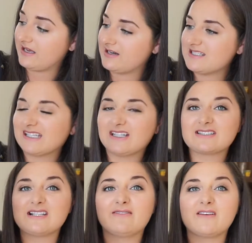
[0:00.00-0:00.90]
and I just think it
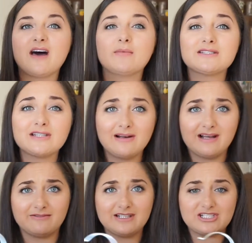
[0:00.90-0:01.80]
looks lovely, and that'll be so
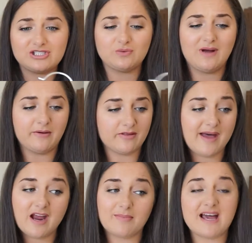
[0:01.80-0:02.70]
lovely just to wear with a
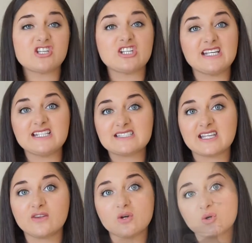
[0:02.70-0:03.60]
pair of black jeans
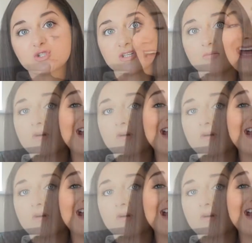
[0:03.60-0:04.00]
in the autumn.